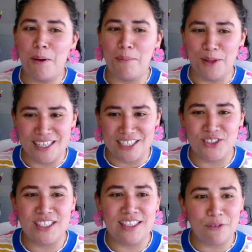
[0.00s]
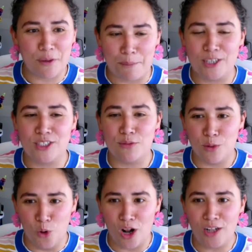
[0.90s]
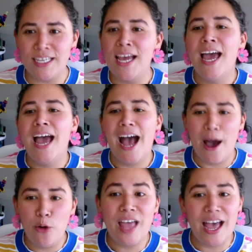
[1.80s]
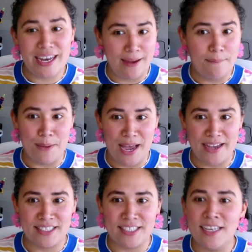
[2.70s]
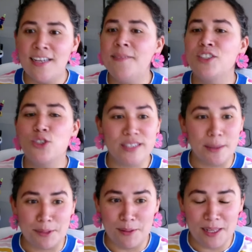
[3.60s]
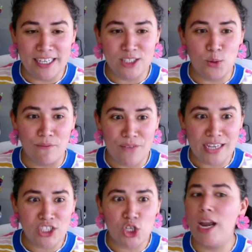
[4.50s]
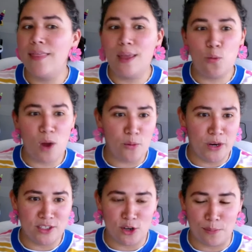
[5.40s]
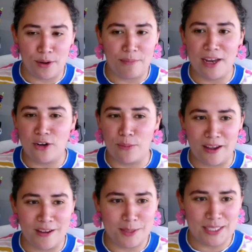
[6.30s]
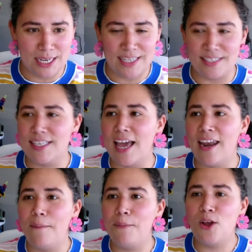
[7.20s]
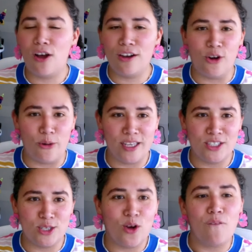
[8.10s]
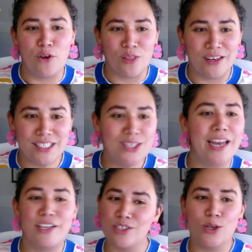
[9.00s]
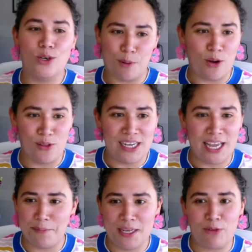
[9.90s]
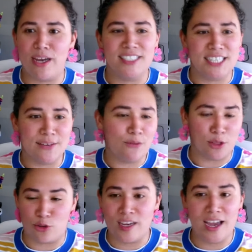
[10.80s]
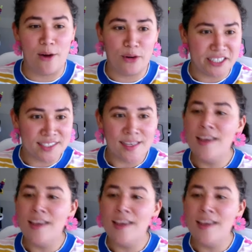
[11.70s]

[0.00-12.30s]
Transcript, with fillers: populations in different parts of the world, how that impacts susceptibility to infection and the way we interpret microbiome studies. And I'm not going to go further into that because you could probably get me ranting for 3 hours